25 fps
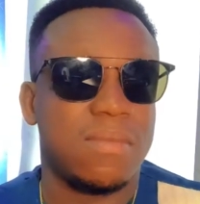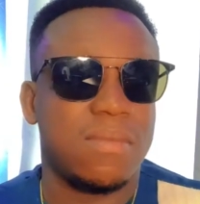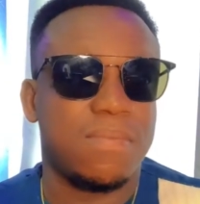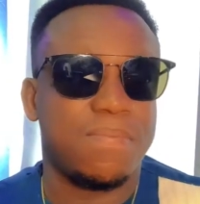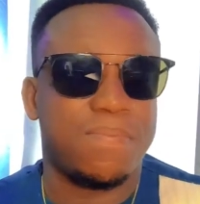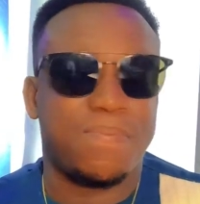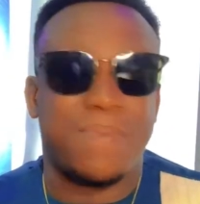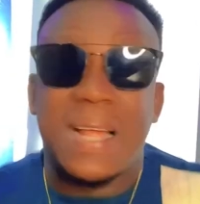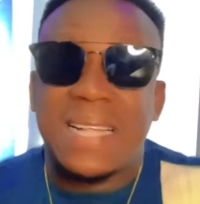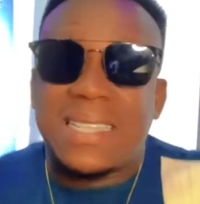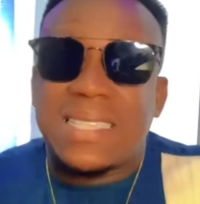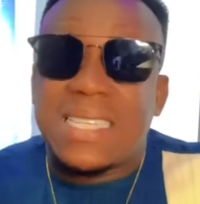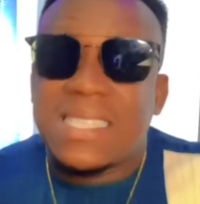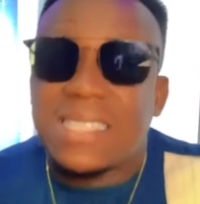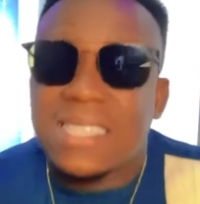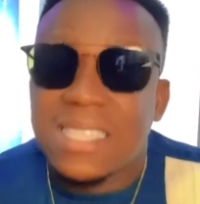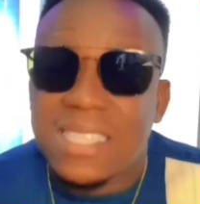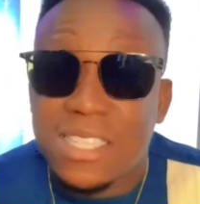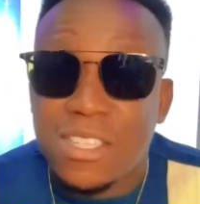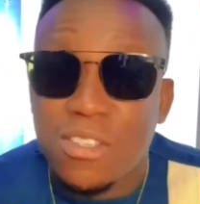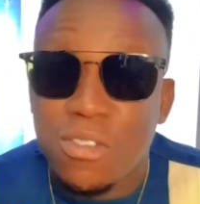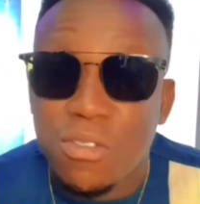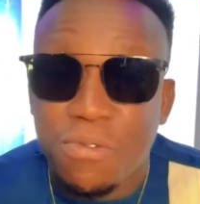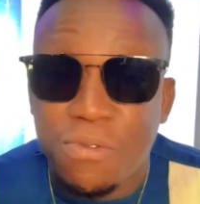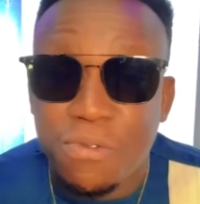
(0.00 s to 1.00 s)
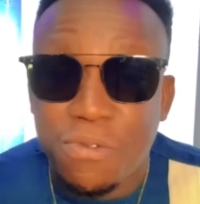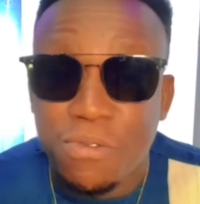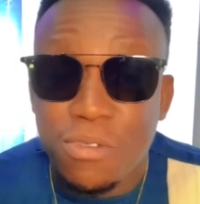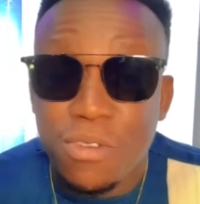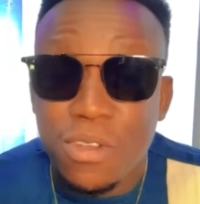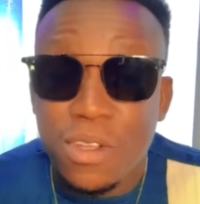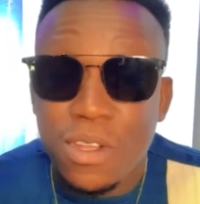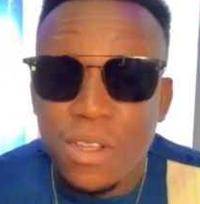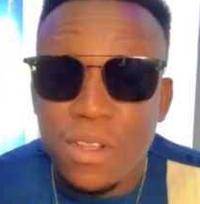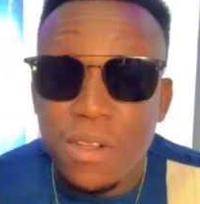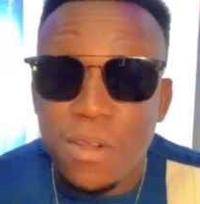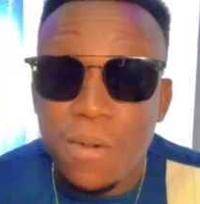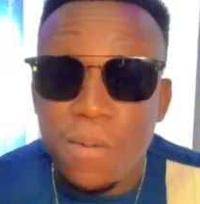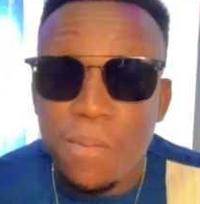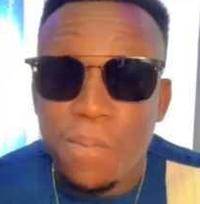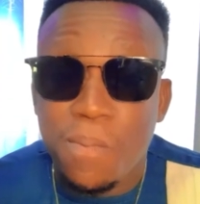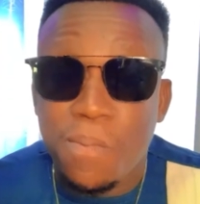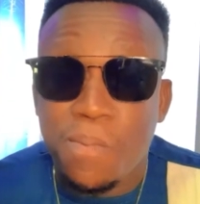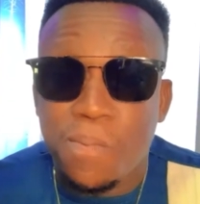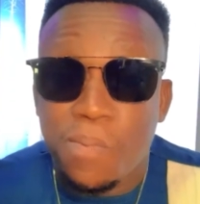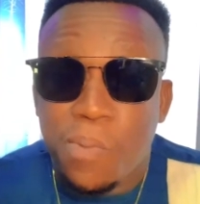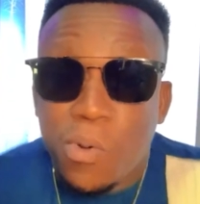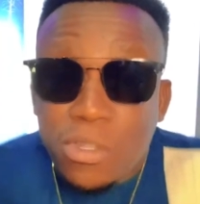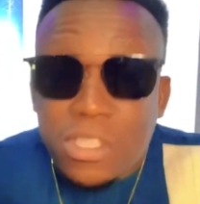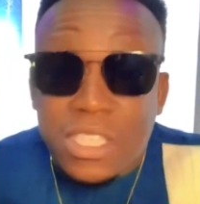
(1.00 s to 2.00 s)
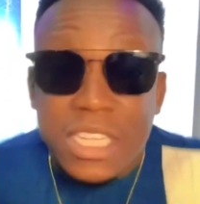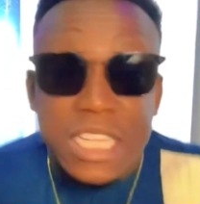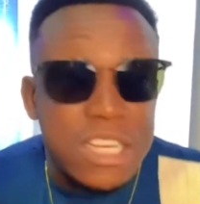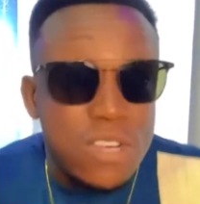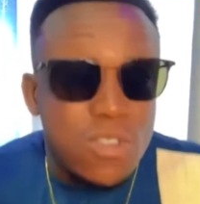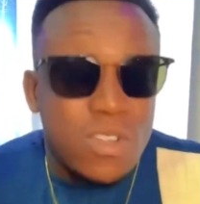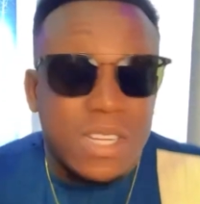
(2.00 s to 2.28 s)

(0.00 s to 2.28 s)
practices you've put in your